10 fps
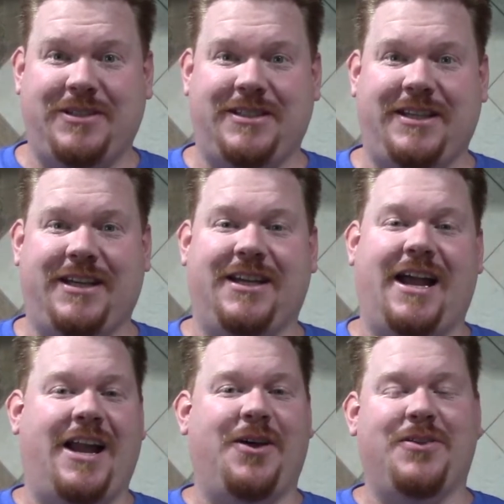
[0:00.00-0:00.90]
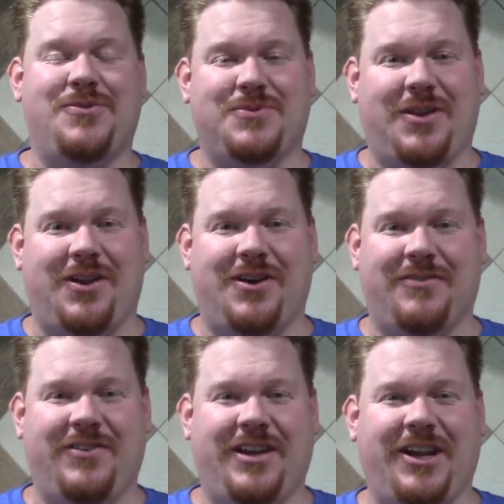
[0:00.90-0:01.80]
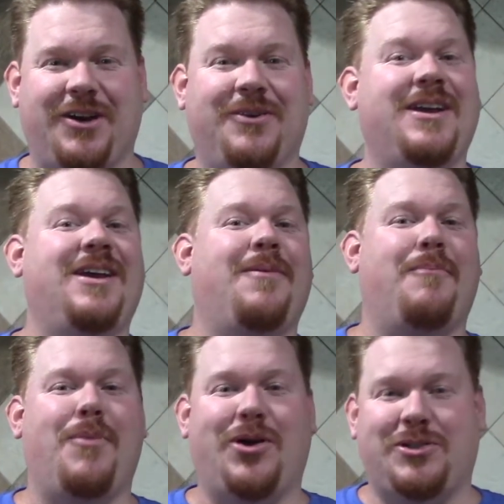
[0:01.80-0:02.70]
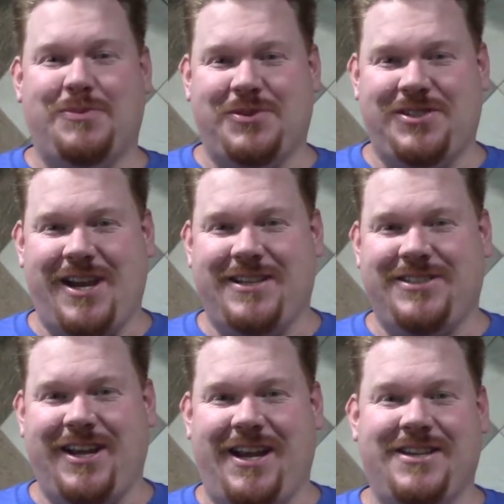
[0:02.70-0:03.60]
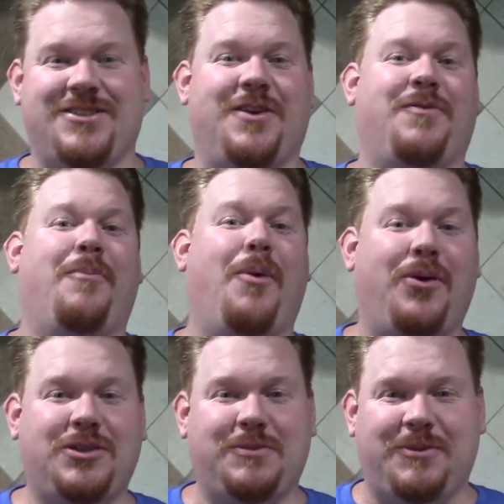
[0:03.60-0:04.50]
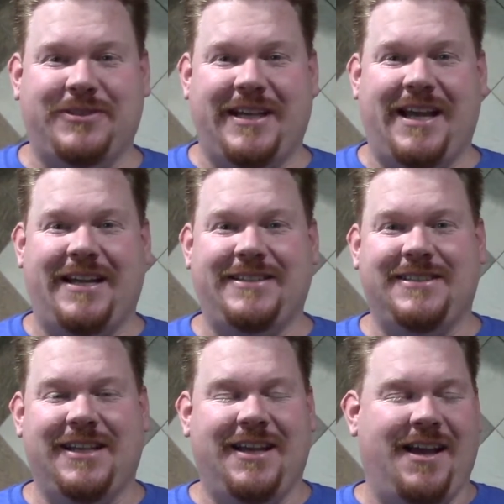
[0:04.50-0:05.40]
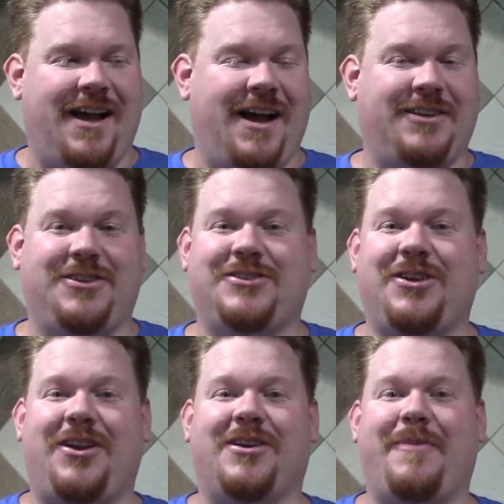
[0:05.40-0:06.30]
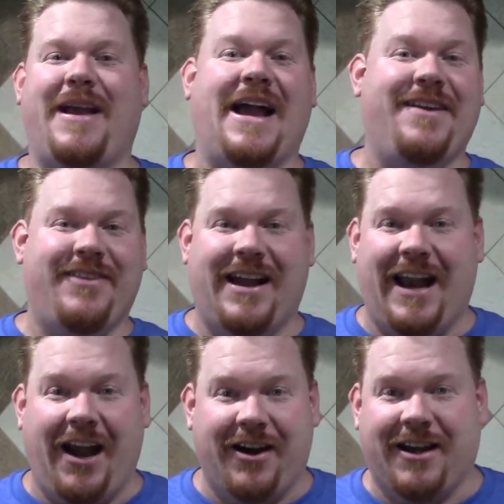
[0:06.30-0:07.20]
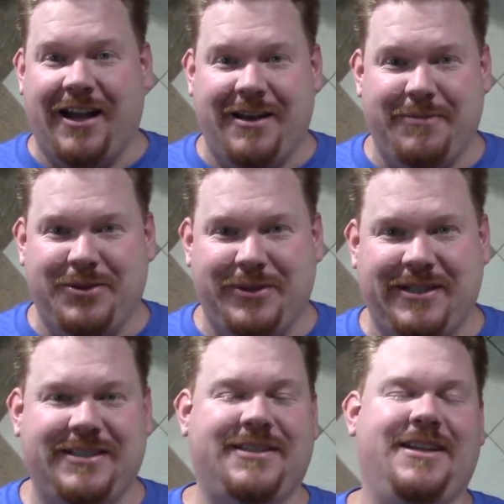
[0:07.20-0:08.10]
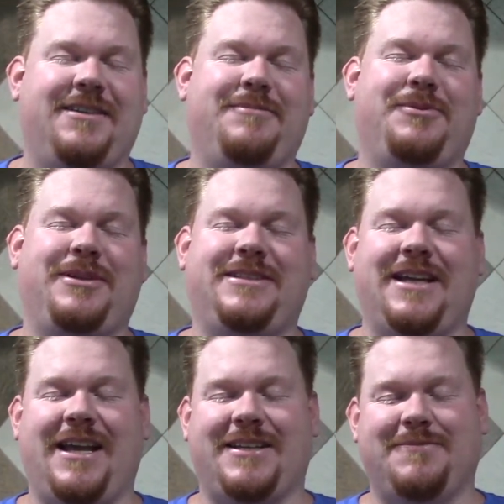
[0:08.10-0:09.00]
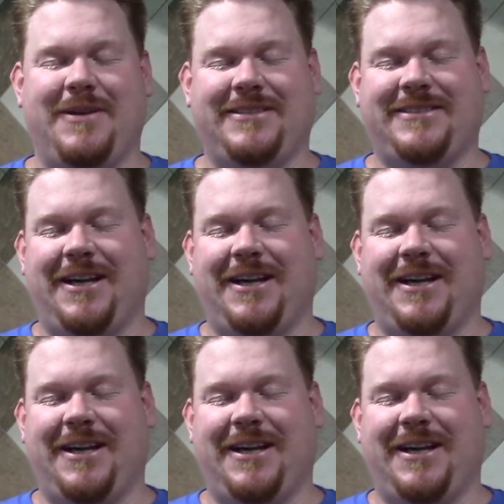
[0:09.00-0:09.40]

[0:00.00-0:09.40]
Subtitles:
the end. I know this was a long video, multiple changes over multiple days. It took so long to make, I even got a haircut in between takes. But